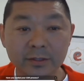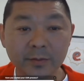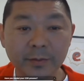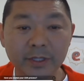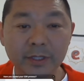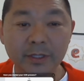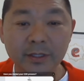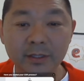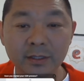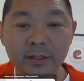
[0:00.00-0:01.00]
Well,
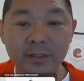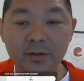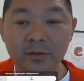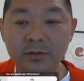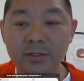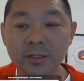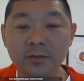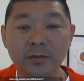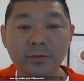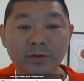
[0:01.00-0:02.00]
CPD is
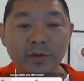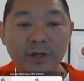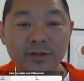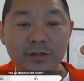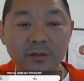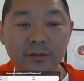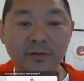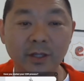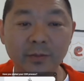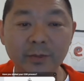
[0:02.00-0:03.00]
continuing professional
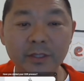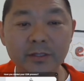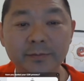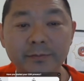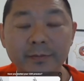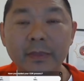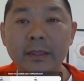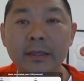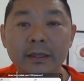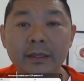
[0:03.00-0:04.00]
development,
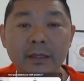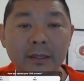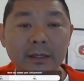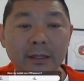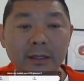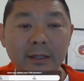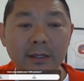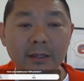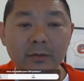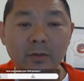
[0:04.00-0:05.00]

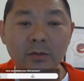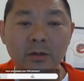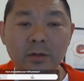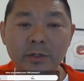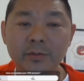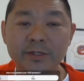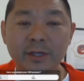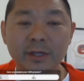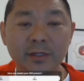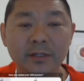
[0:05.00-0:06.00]
And one common
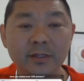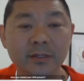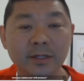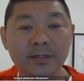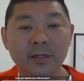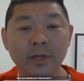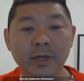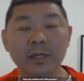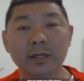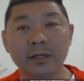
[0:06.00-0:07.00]
mistake is that
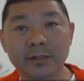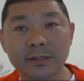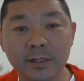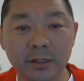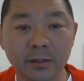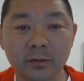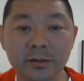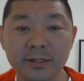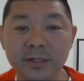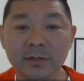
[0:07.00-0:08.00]
some applicants, they
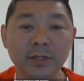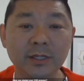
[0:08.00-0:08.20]
include